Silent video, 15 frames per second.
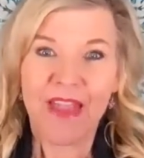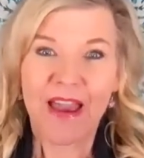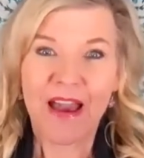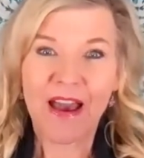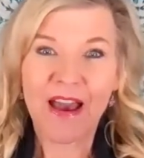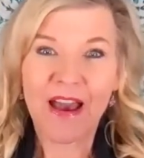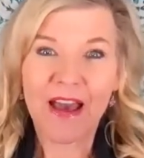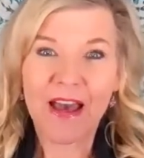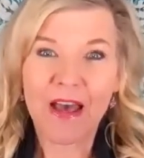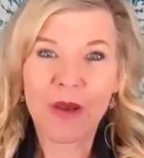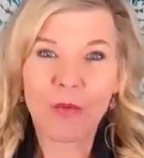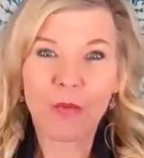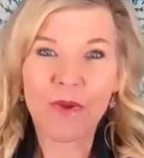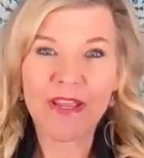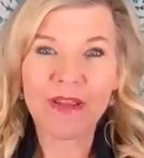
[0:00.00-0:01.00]

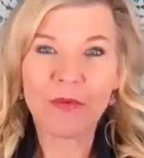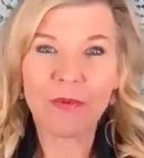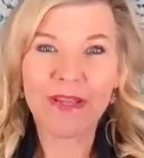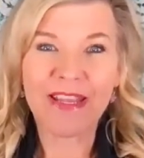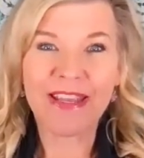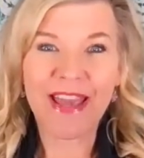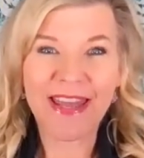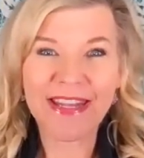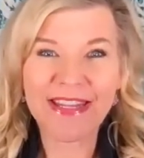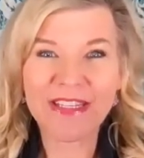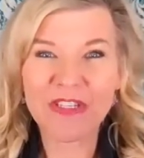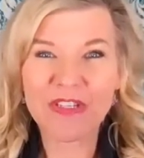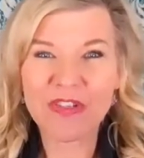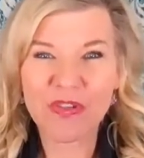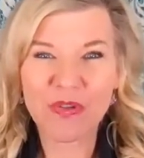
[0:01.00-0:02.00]
we get
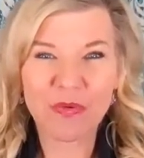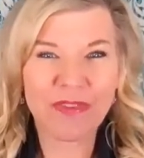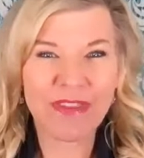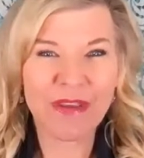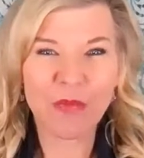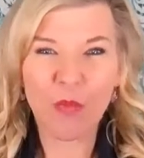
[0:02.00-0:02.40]
into the,